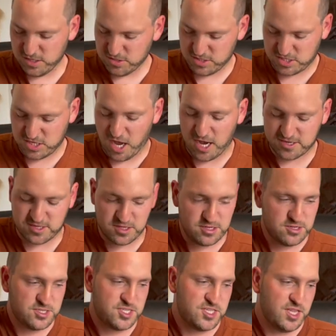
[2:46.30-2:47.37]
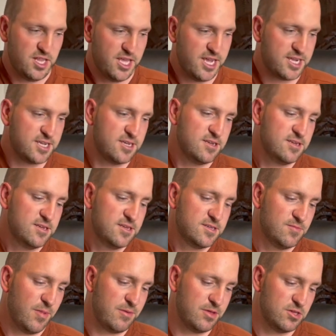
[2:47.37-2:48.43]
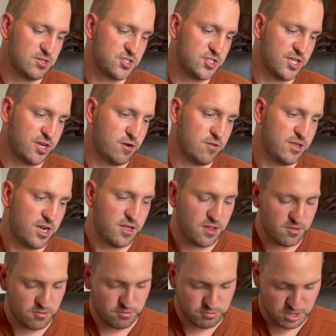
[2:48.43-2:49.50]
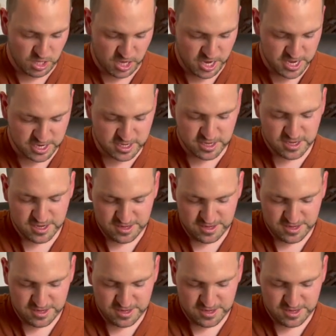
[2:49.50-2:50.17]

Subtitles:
stock's a little slick, maybe a little slicker than I would like.